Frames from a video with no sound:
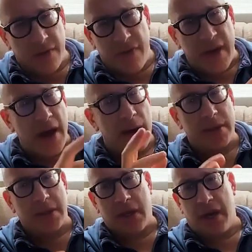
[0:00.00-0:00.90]
of them
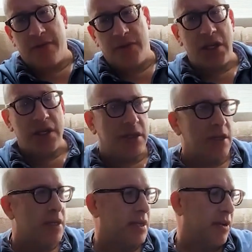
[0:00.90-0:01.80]
as kind of
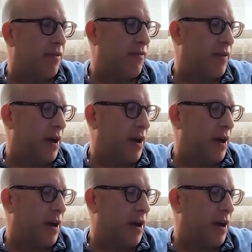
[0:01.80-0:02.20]
geniuses and